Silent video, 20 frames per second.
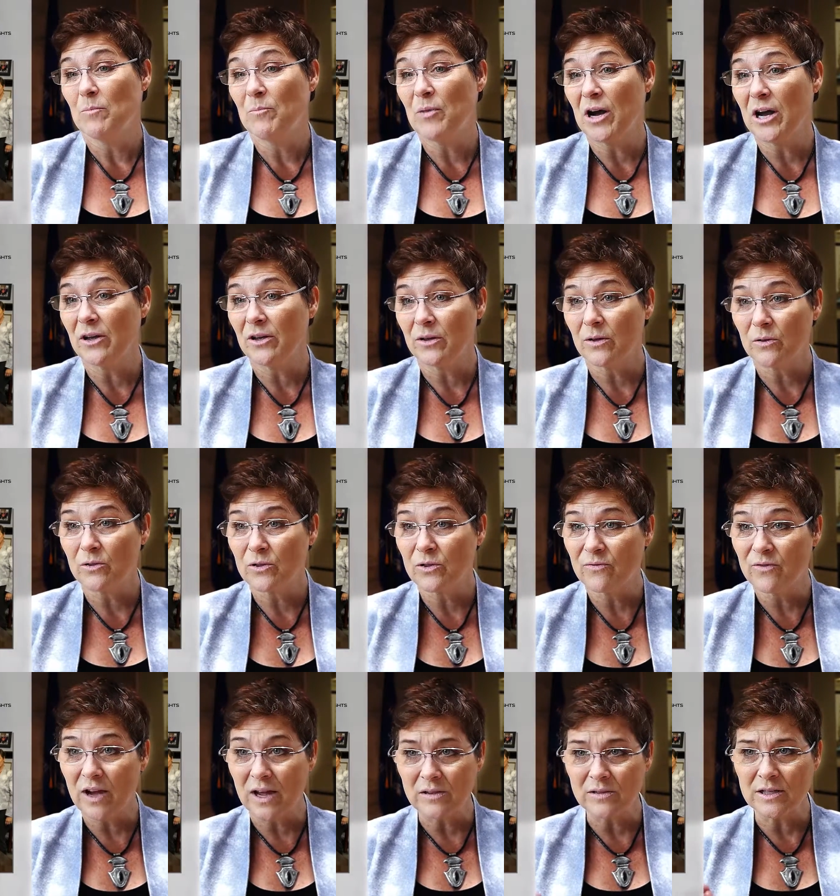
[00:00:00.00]
by the
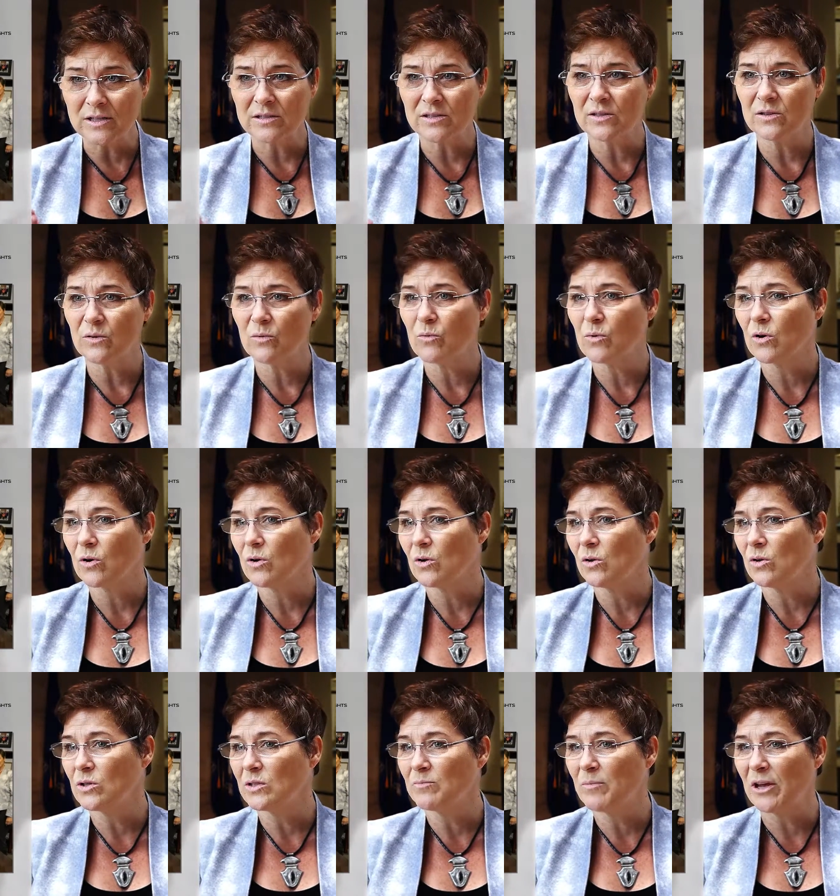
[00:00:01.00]
violence in the
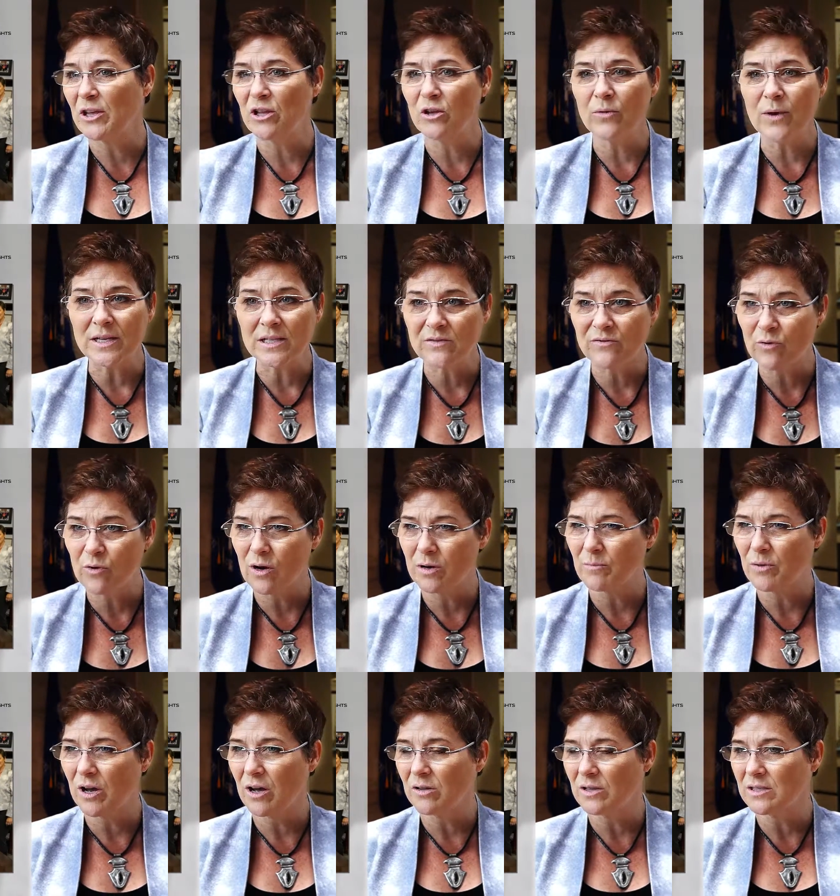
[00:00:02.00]
world, by U.S.
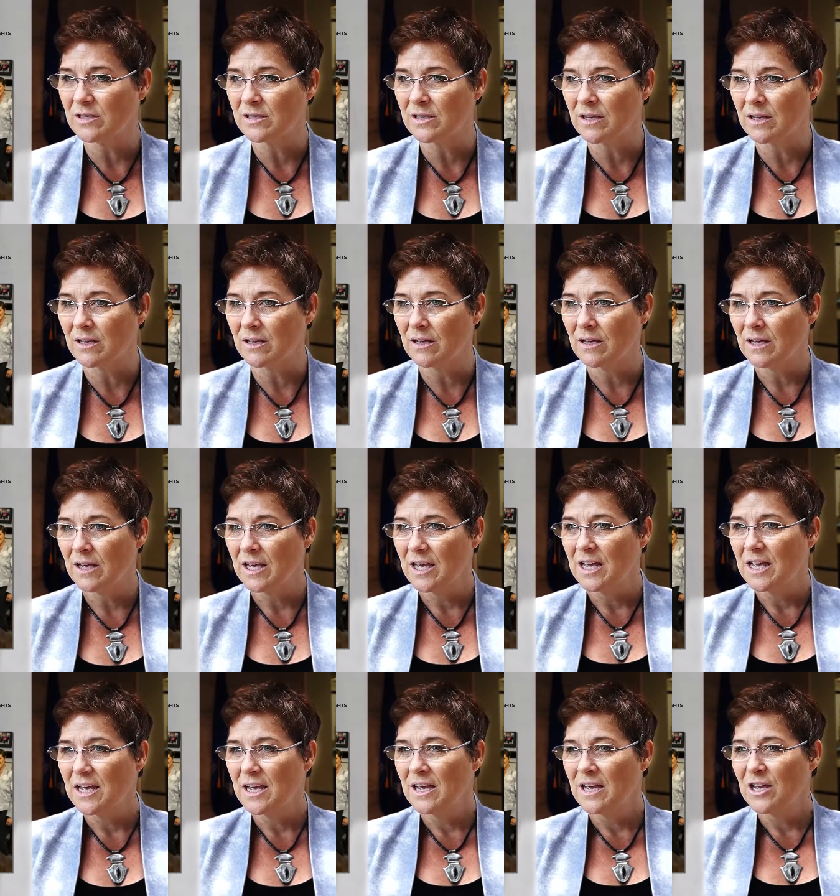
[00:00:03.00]
foreign policy,
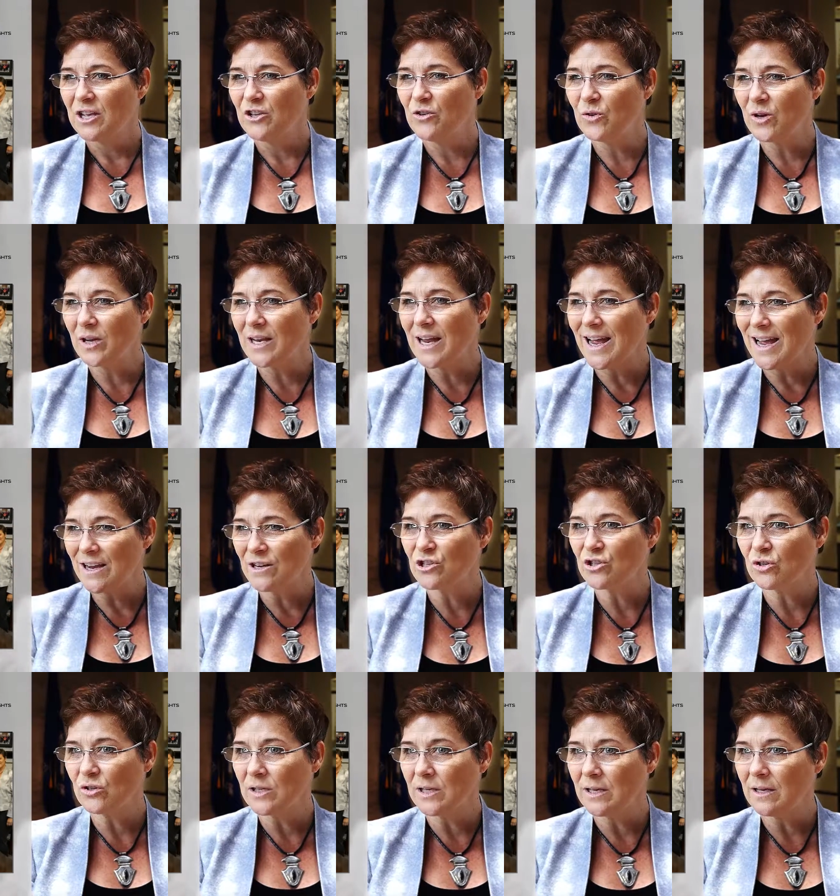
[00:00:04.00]
you can
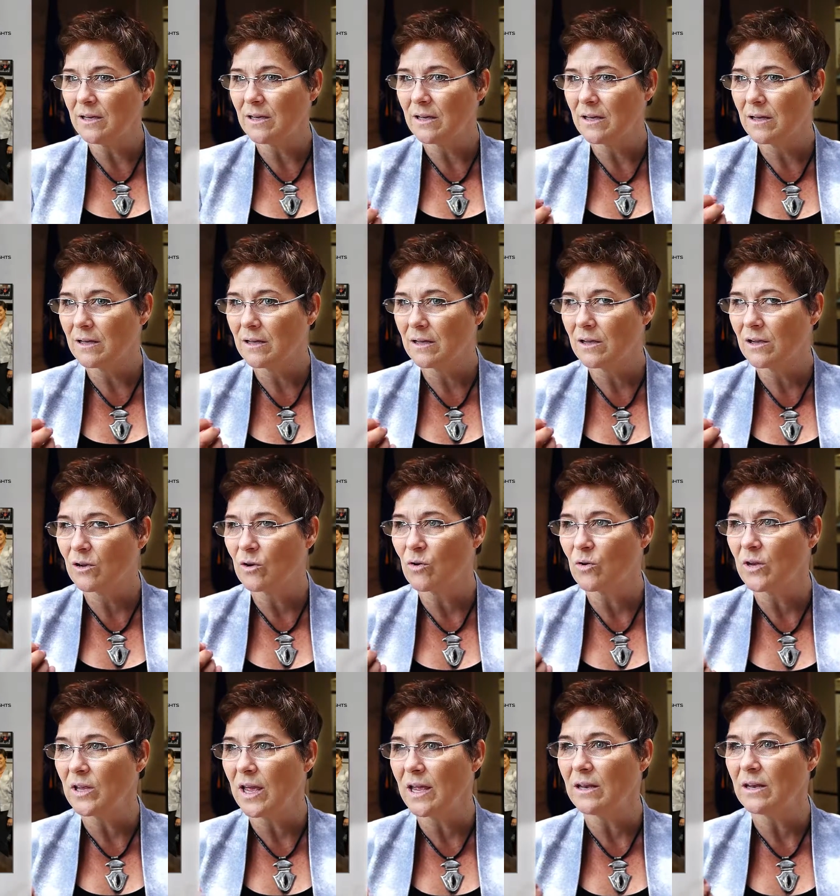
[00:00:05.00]
actually
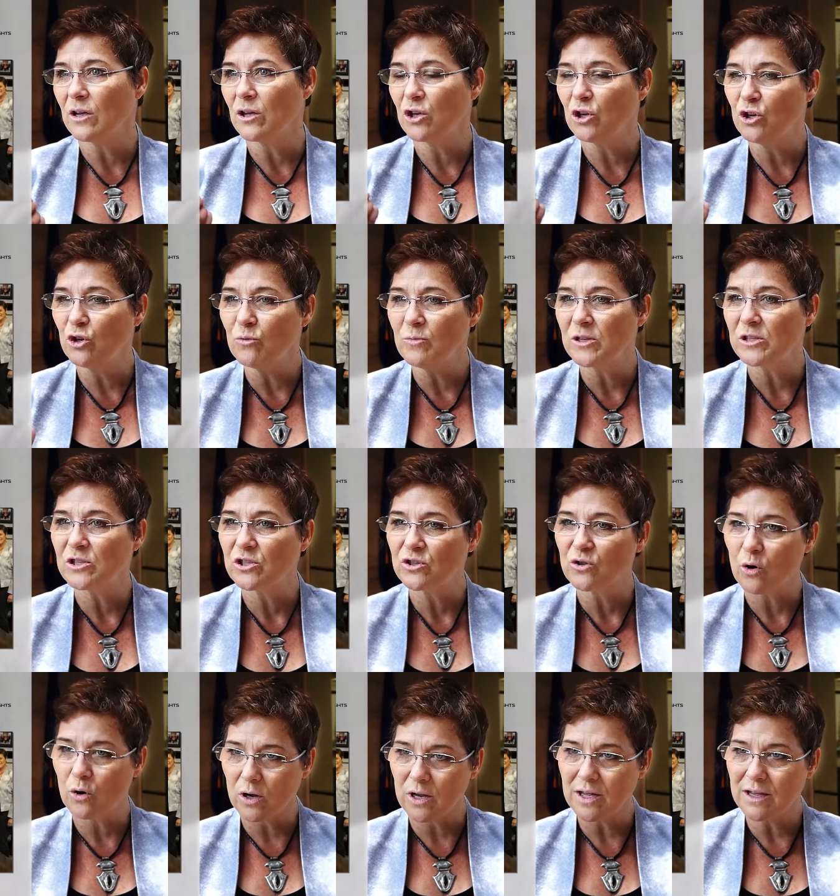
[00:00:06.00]
create a human
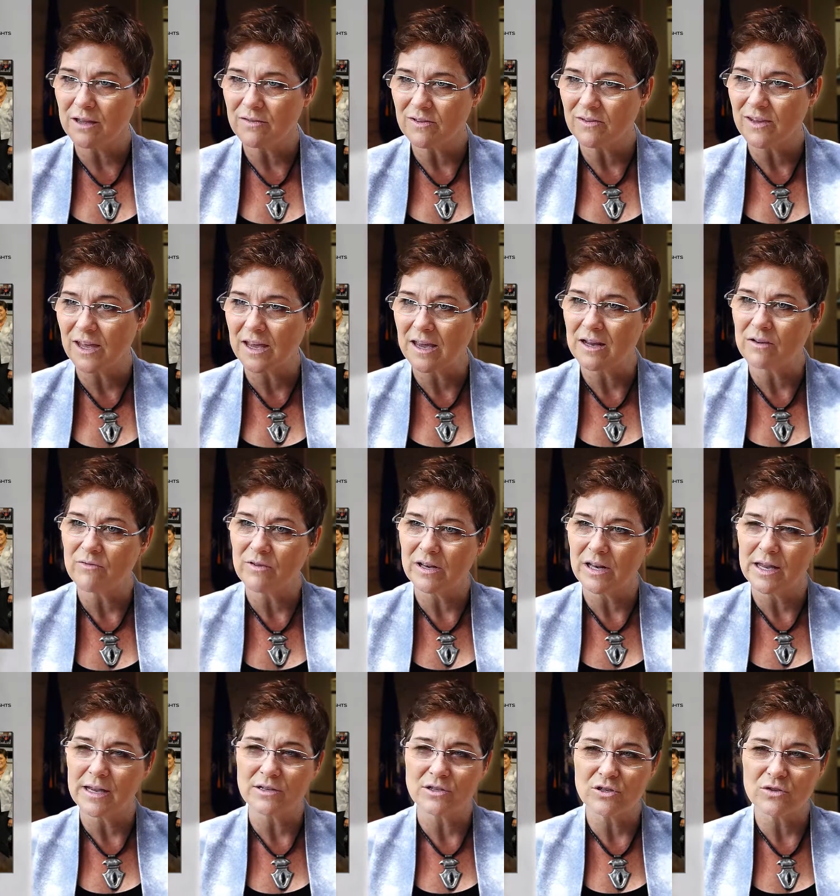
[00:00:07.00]
story that they can
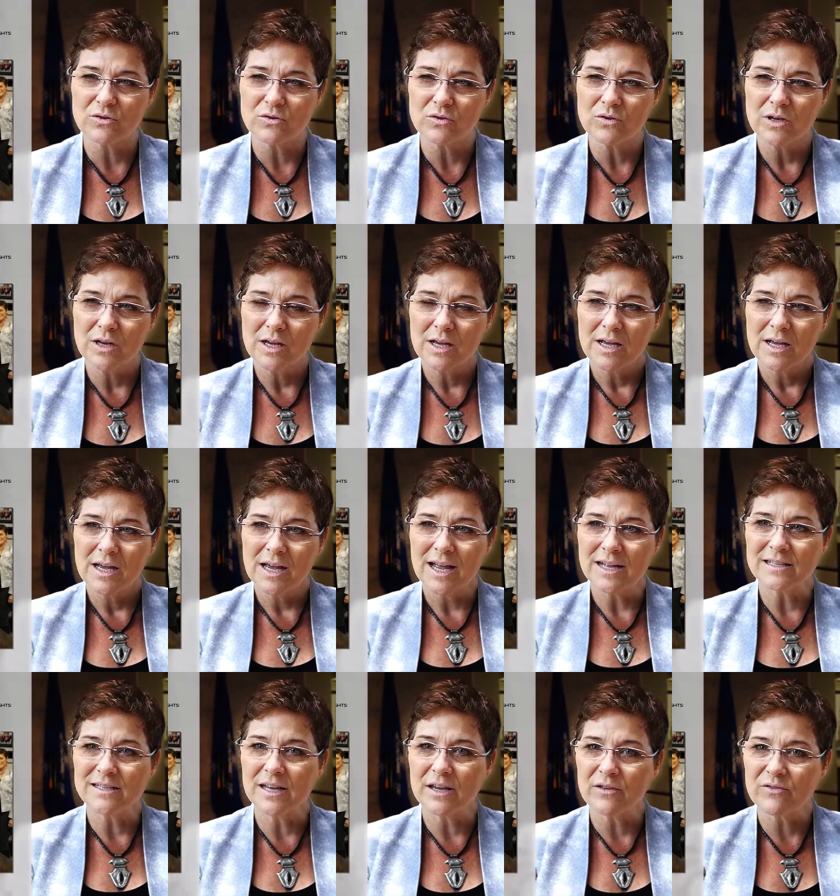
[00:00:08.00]
relate to
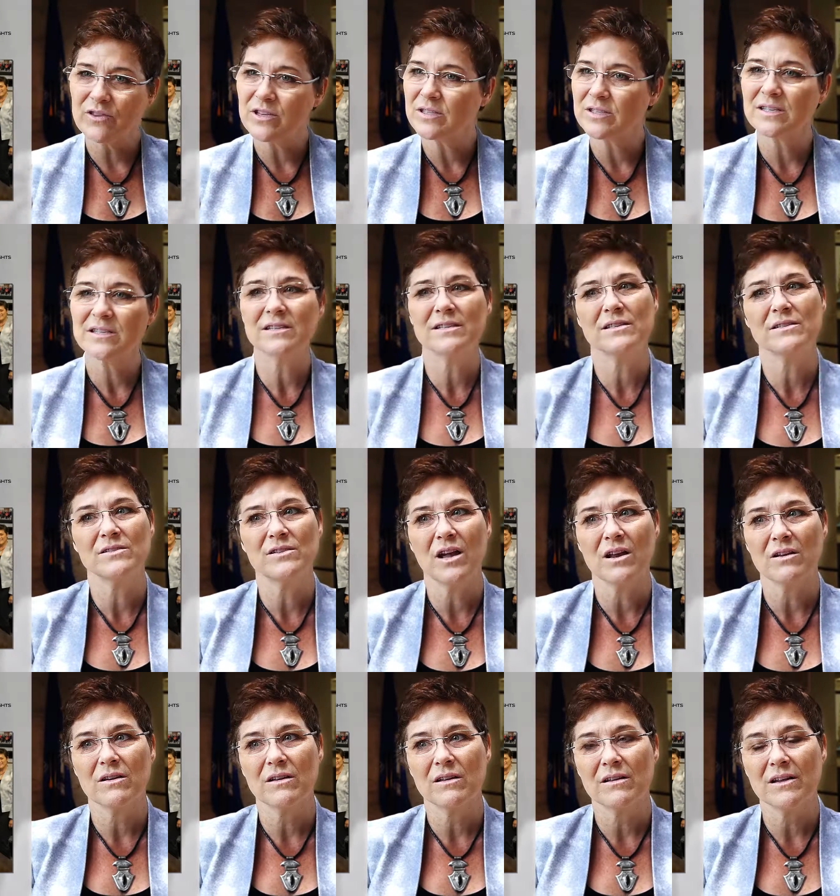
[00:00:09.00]
and say, this is
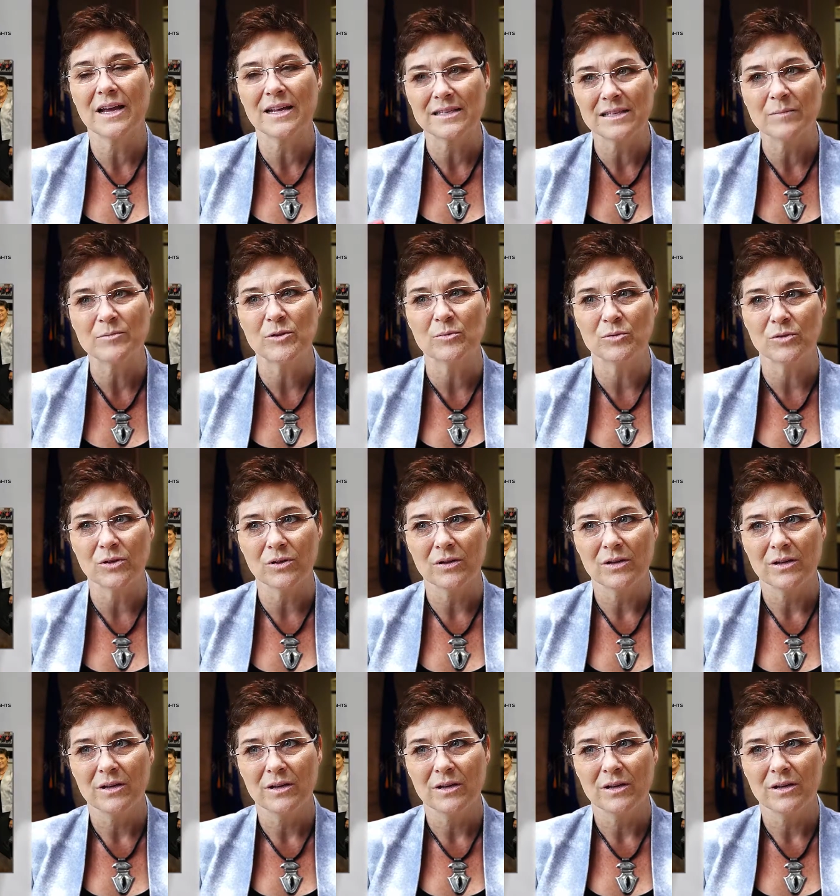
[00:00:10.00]
not acceptable.